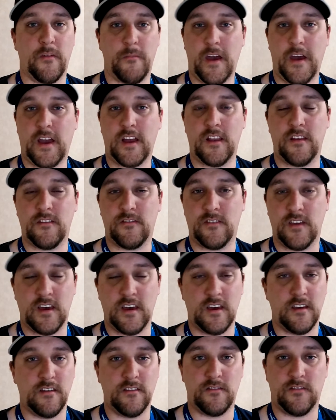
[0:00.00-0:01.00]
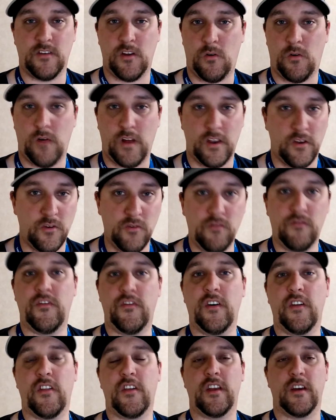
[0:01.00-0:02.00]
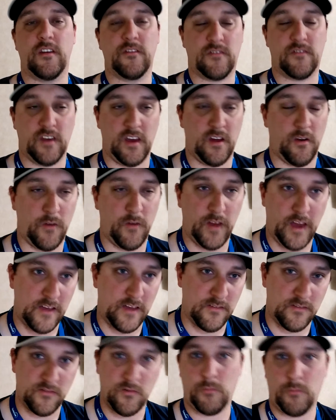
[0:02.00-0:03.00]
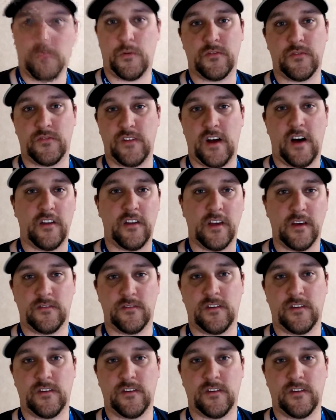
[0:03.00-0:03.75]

The Mechanist is a new villain. He has his own personality.